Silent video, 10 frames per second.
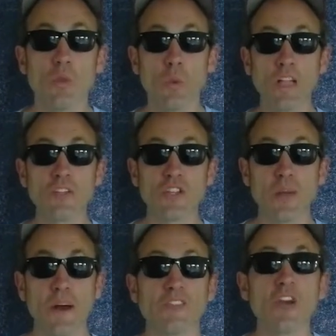The wheels on the
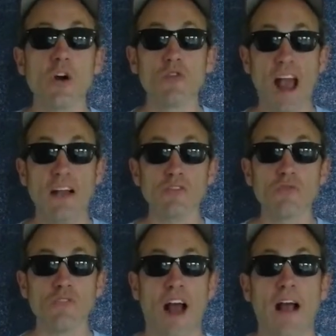bus go round
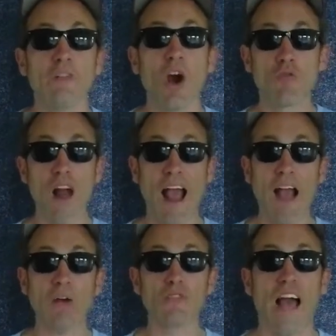and round,
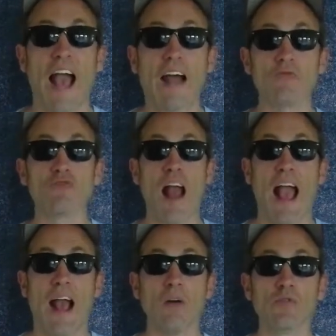round and
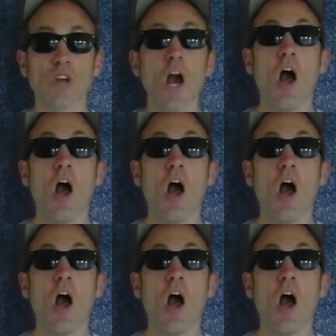round.